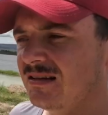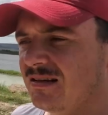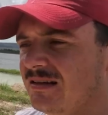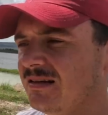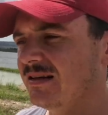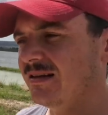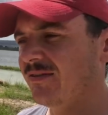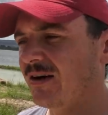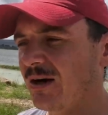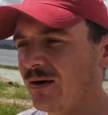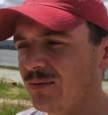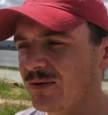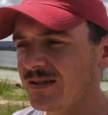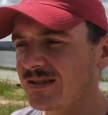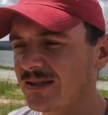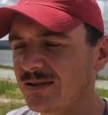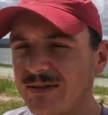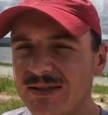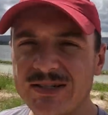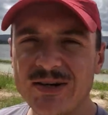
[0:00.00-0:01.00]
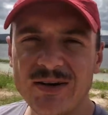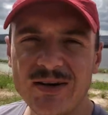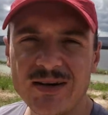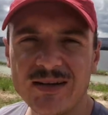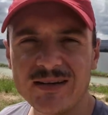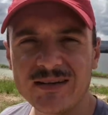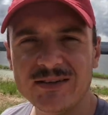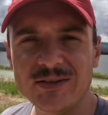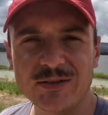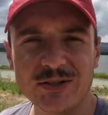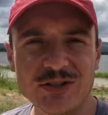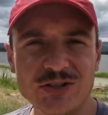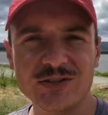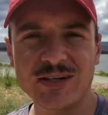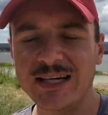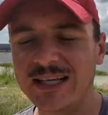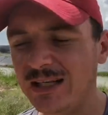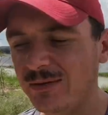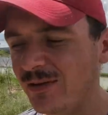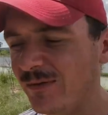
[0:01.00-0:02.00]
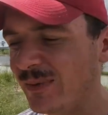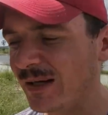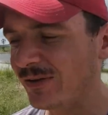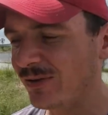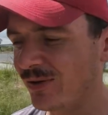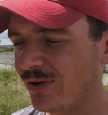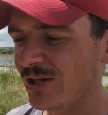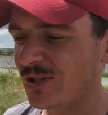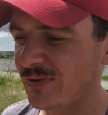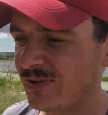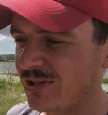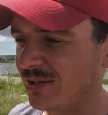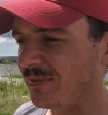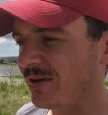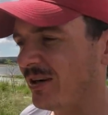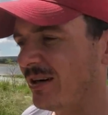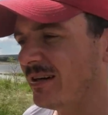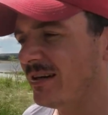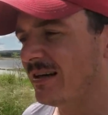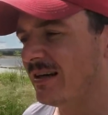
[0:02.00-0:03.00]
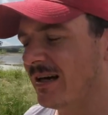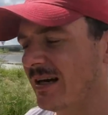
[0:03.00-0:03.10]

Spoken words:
If I was to return to Australia with my daughters, which I'm not,